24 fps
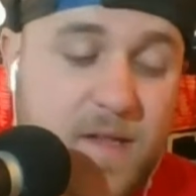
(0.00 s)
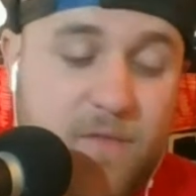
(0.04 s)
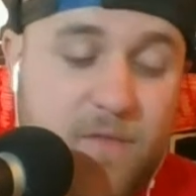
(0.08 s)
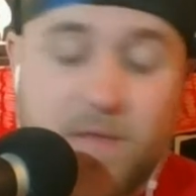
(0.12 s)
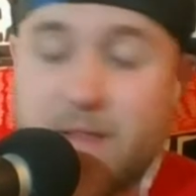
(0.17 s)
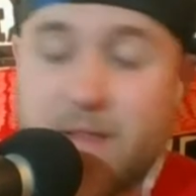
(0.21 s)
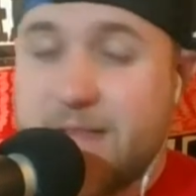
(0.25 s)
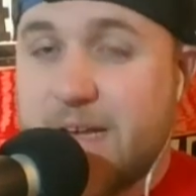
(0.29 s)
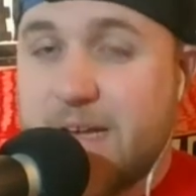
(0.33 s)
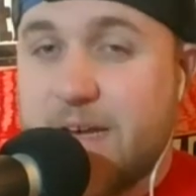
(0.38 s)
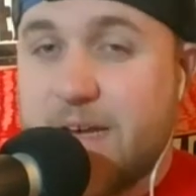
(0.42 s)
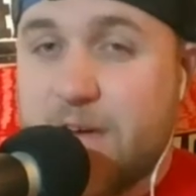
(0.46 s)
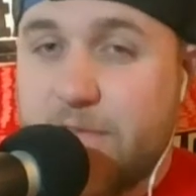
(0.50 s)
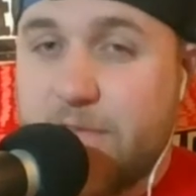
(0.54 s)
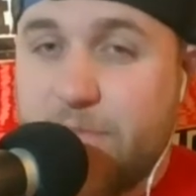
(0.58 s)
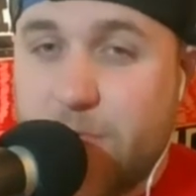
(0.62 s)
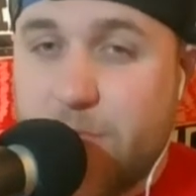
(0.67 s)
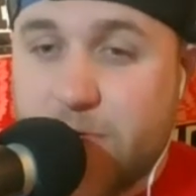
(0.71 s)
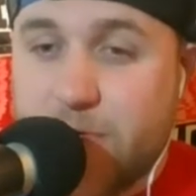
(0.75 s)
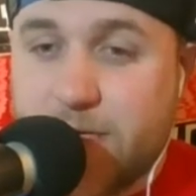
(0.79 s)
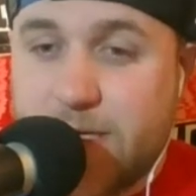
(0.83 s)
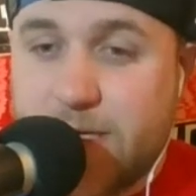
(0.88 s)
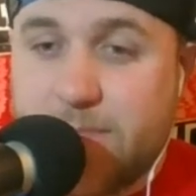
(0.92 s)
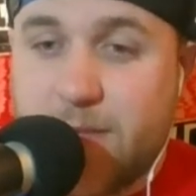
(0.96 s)
If it's 10 to
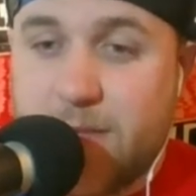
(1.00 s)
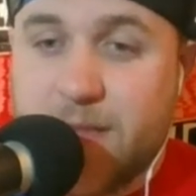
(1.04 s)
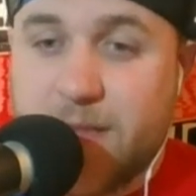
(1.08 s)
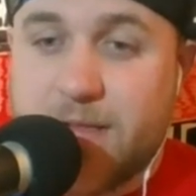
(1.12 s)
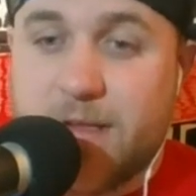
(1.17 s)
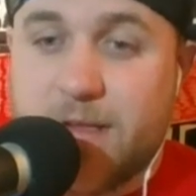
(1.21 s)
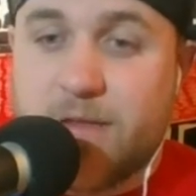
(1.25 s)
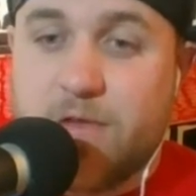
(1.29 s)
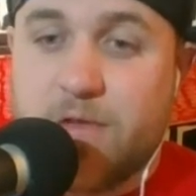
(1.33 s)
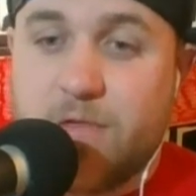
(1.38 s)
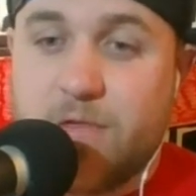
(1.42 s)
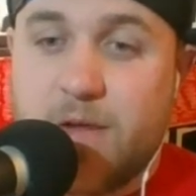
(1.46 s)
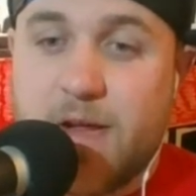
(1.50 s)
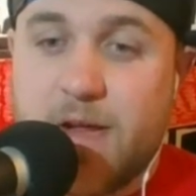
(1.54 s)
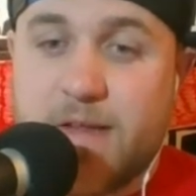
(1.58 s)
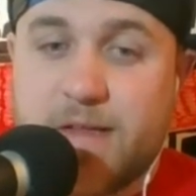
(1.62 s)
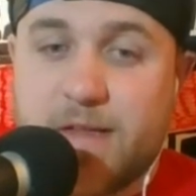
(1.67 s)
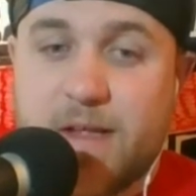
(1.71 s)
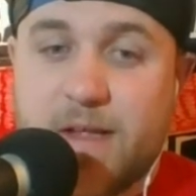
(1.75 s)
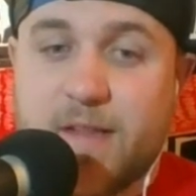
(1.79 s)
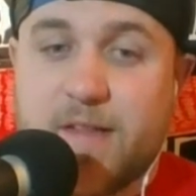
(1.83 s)
14 months, that's crazy.